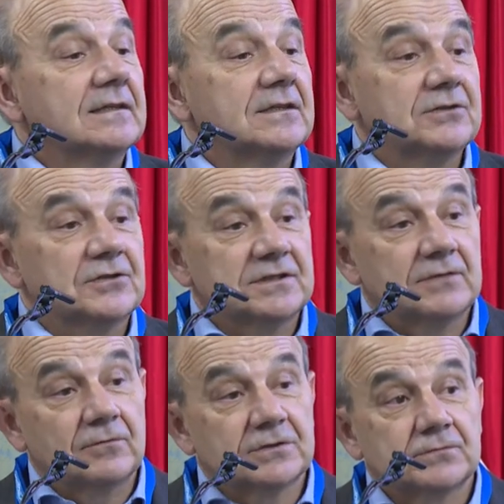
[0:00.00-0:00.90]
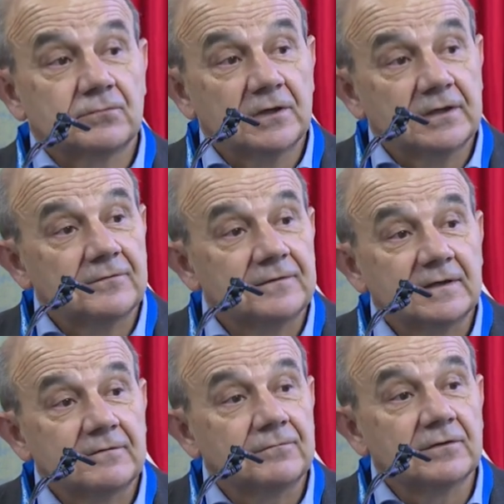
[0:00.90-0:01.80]
De Giorgi was one of
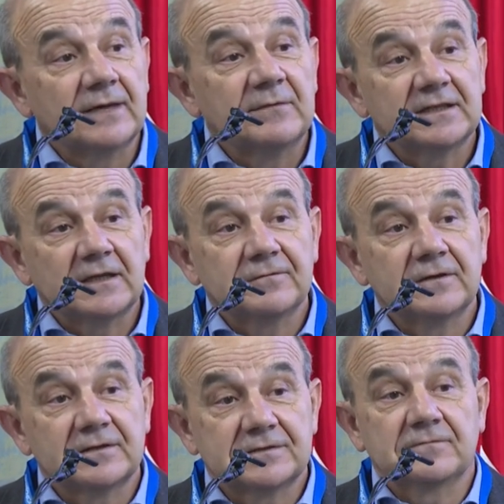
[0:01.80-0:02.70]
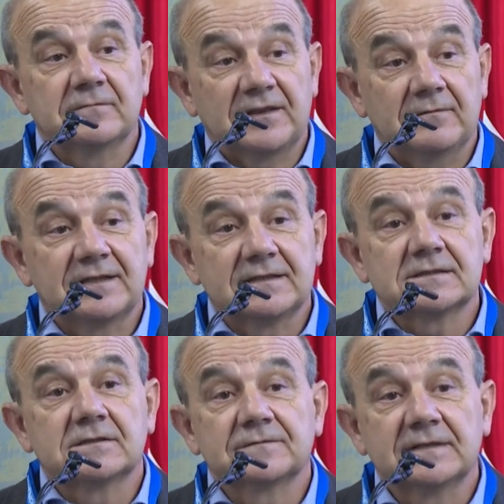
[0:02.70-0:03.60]
the fundamental figures of
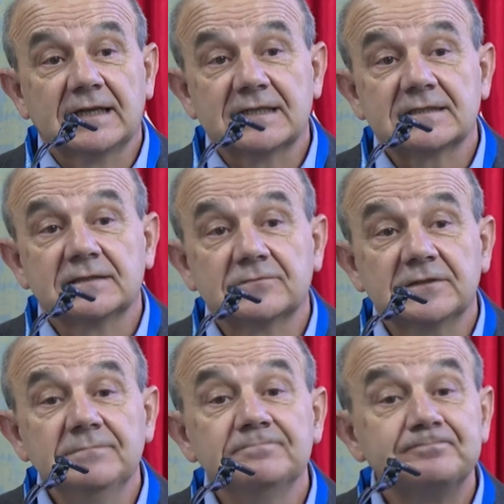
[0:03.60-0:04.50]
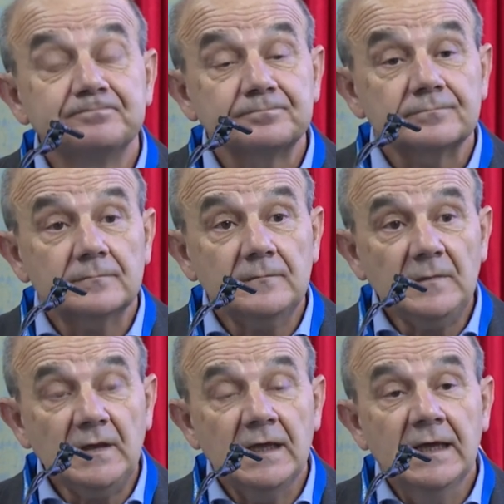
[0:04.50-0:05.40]
mathematics of the last century.
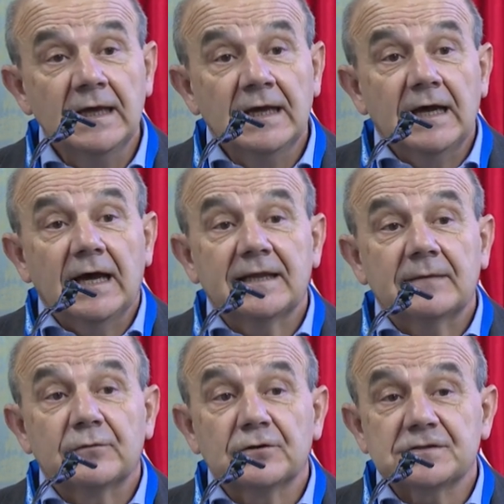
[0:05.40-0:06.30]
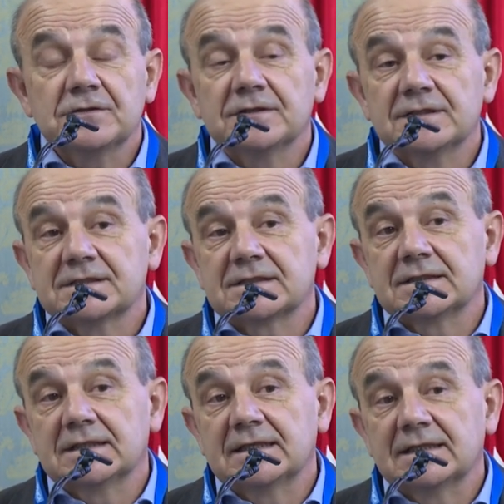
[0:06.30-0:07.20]
And Ambrosio is
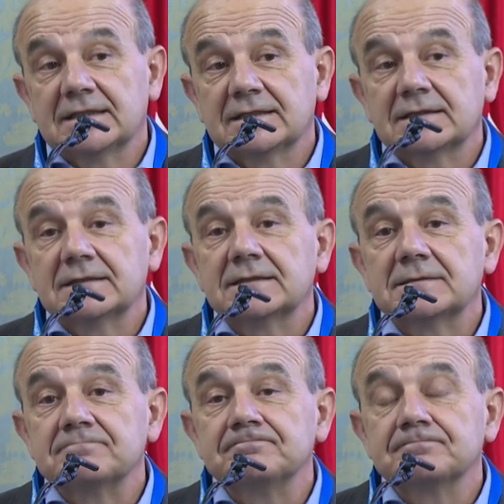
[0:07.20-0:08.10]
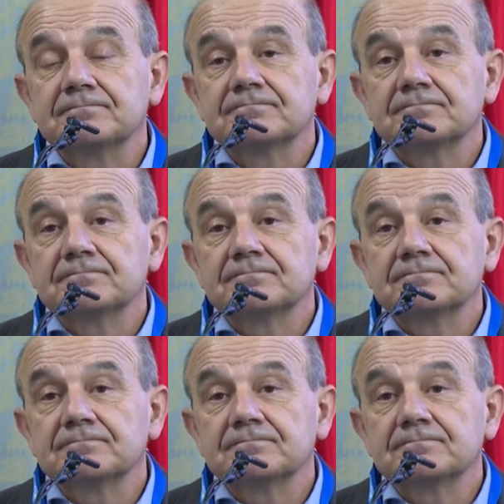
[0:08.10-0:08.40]
um,